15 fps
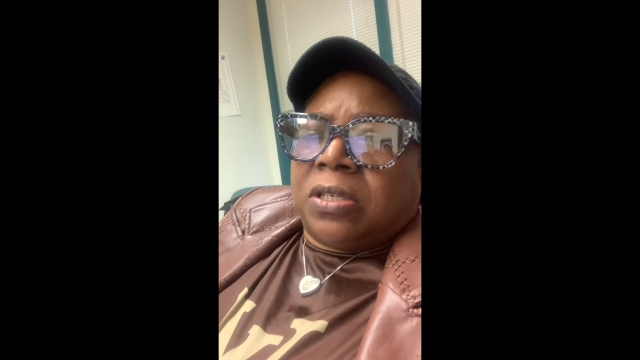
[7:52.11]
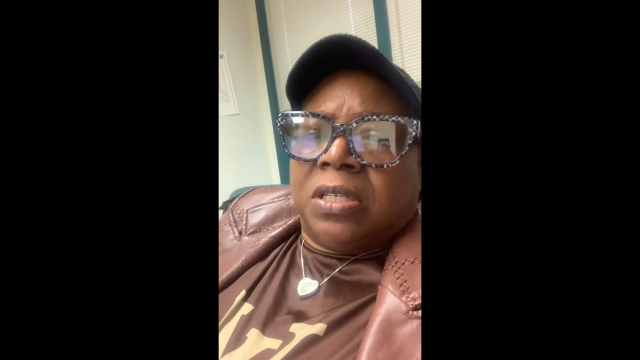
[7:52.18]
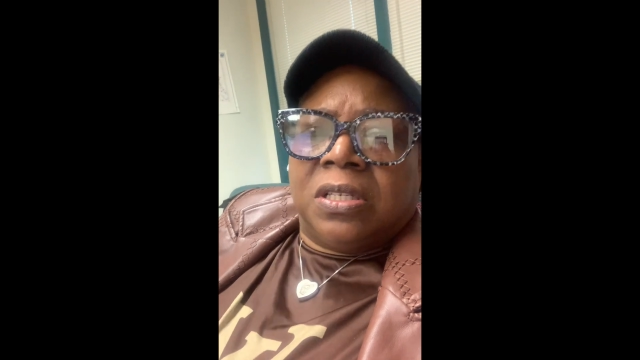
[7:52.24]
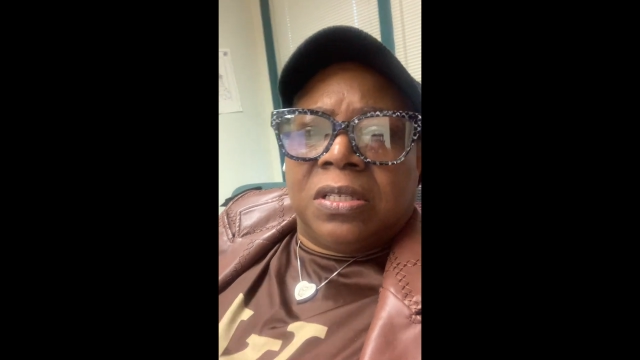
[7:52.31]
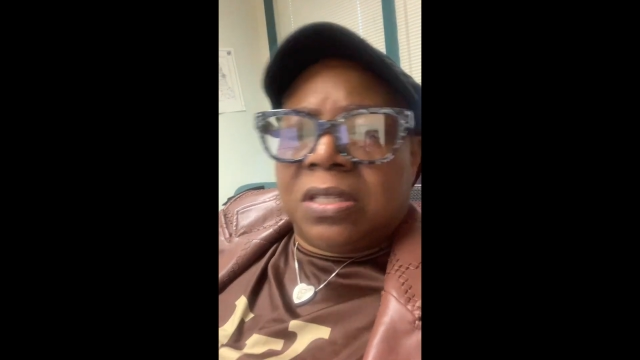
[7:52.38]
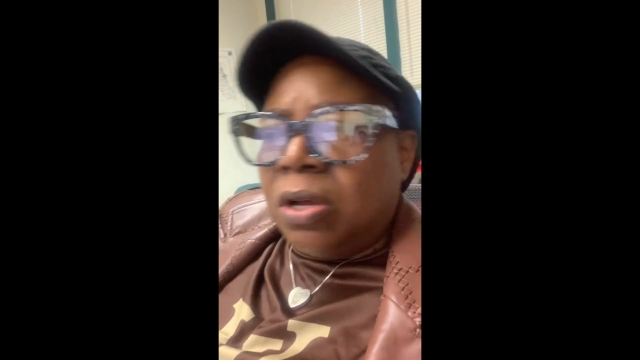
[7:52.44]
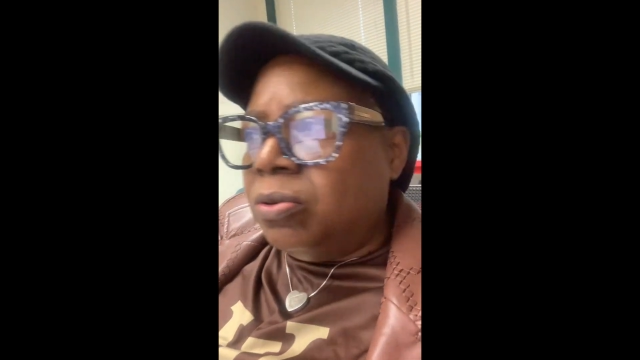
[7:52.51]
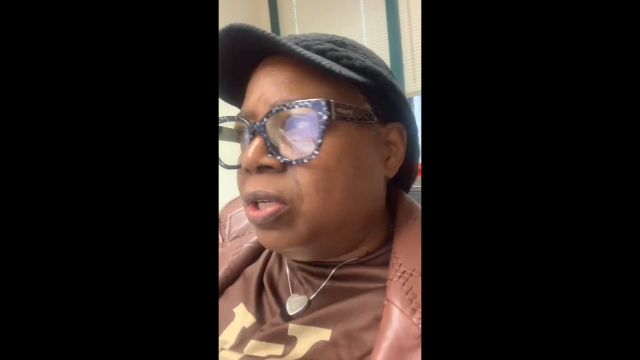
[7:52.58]
Because
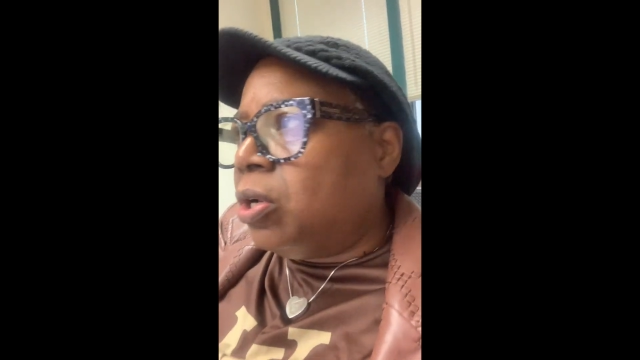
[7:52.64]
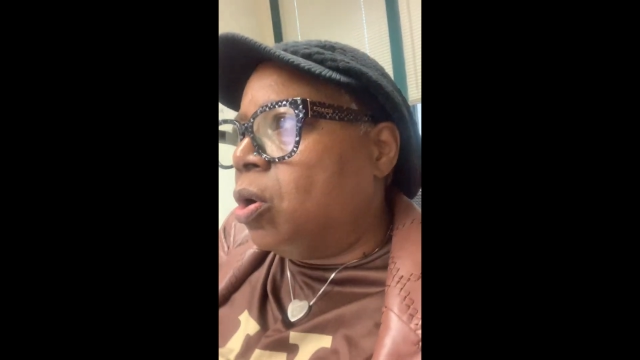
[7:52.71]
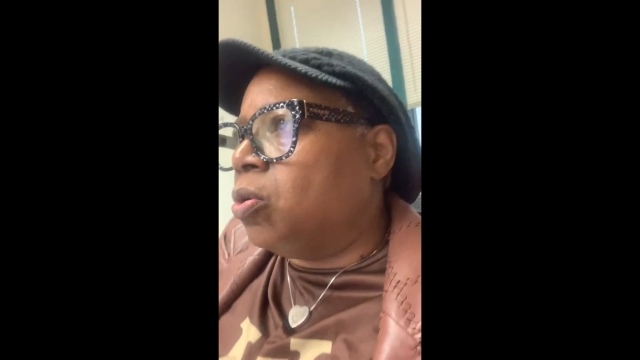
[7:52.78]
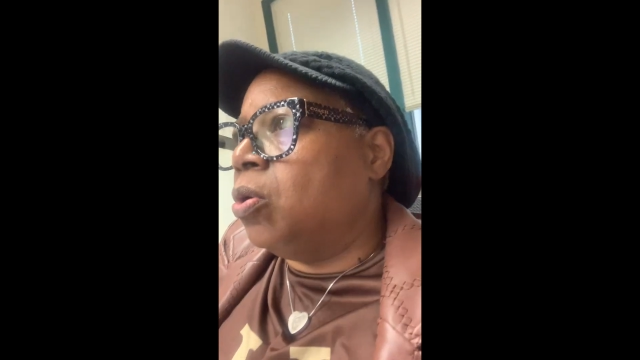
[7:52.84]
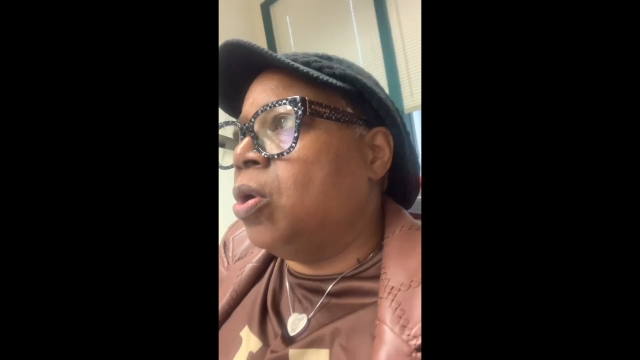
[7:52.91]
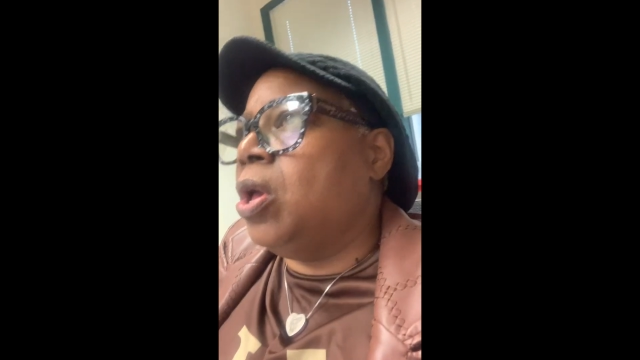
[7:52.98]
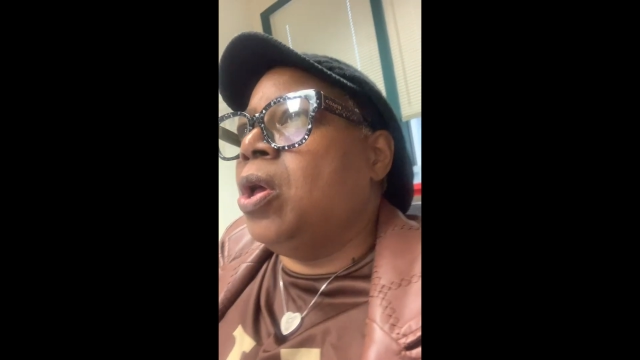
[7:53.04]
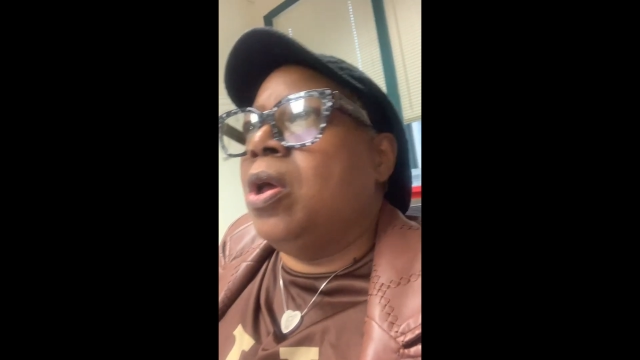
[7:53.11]
it's only going
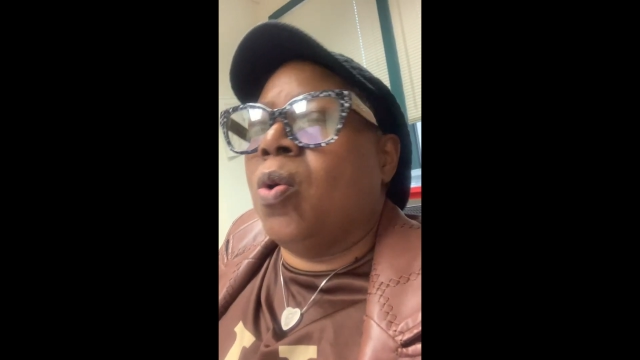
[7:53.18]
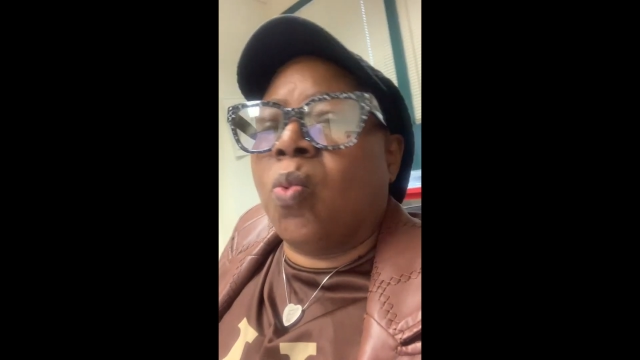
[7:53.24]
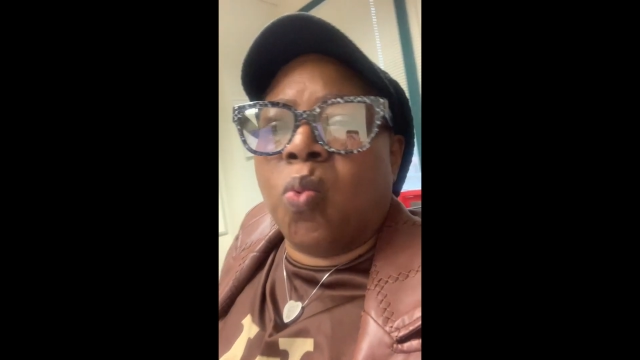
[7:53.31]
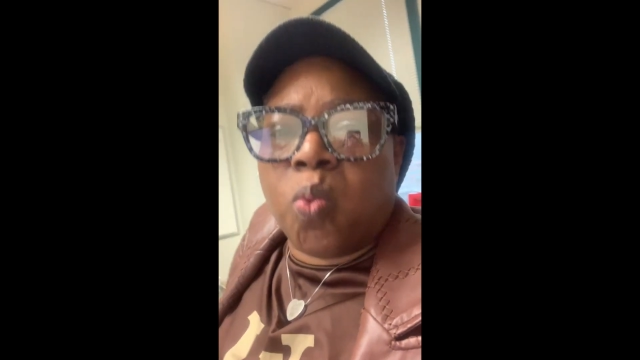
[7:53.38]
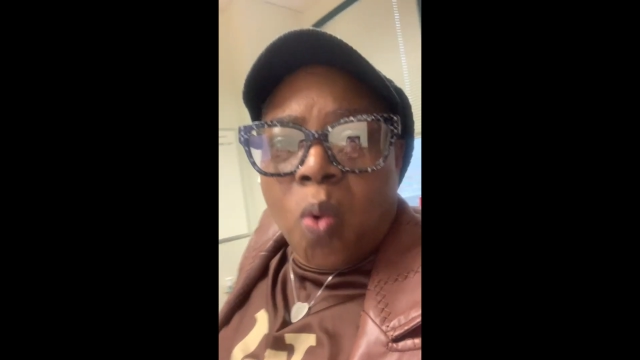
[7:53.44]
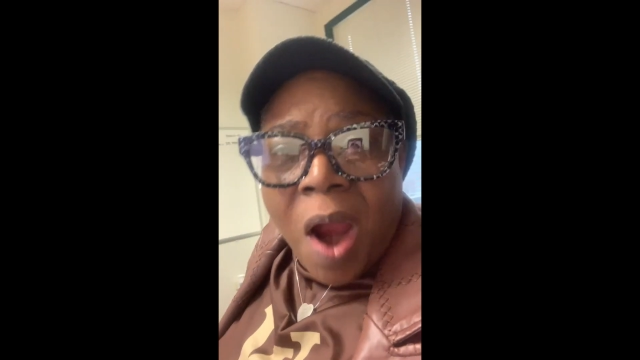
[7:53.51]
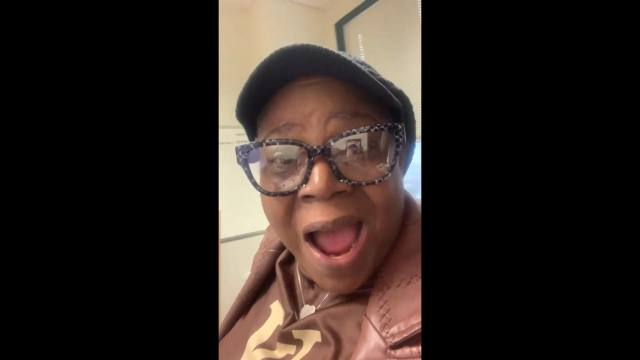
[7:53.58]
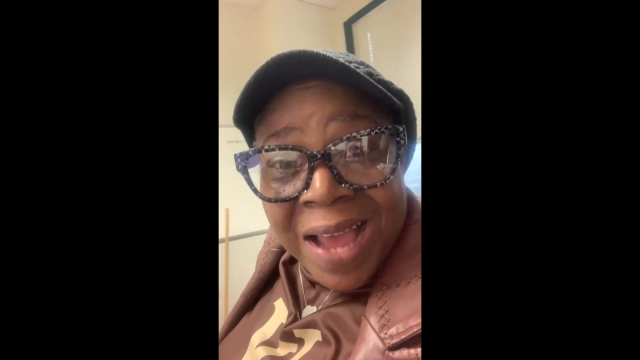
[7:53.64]
to
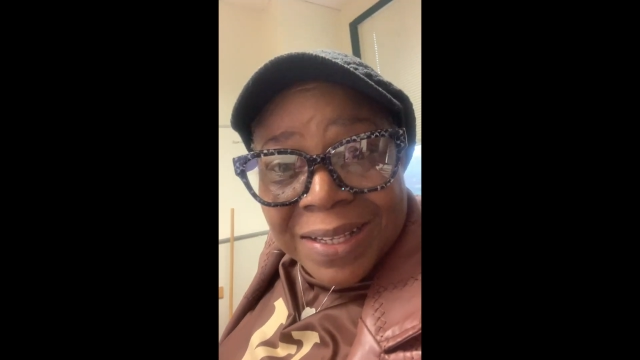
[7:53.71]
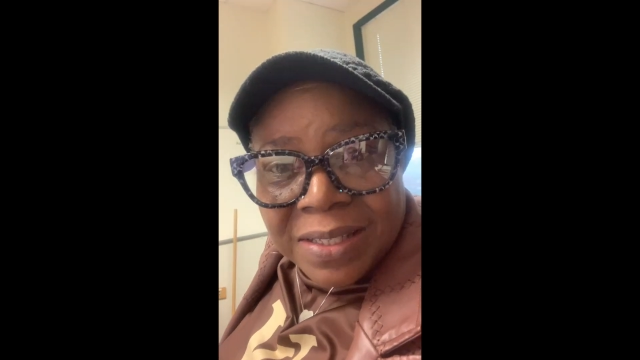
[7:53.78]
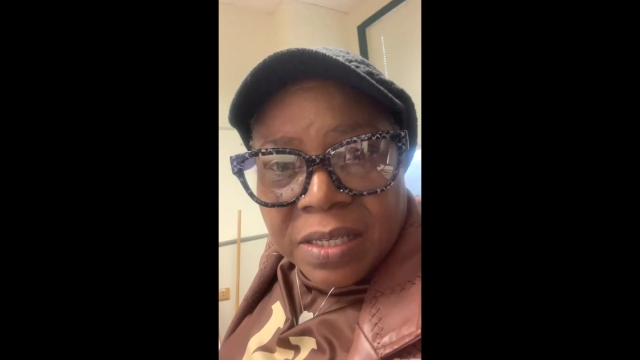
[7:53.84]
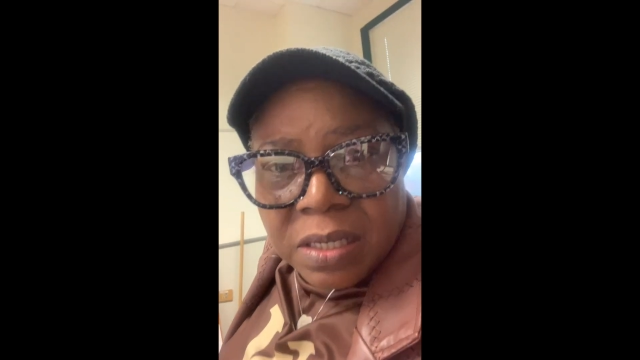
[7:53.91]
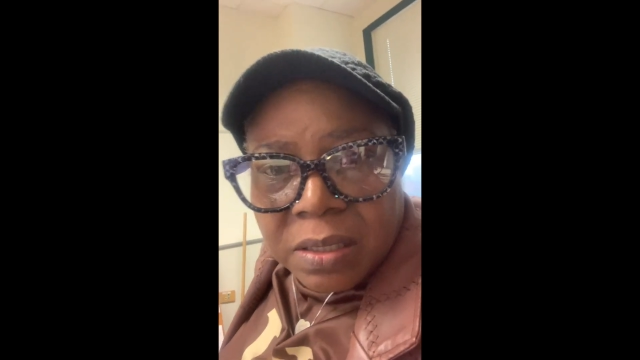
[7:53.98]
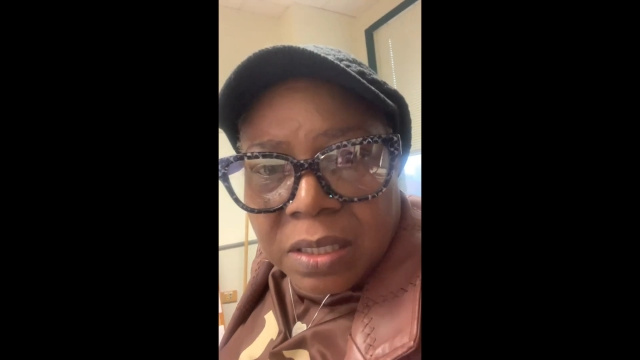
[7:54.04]
rot,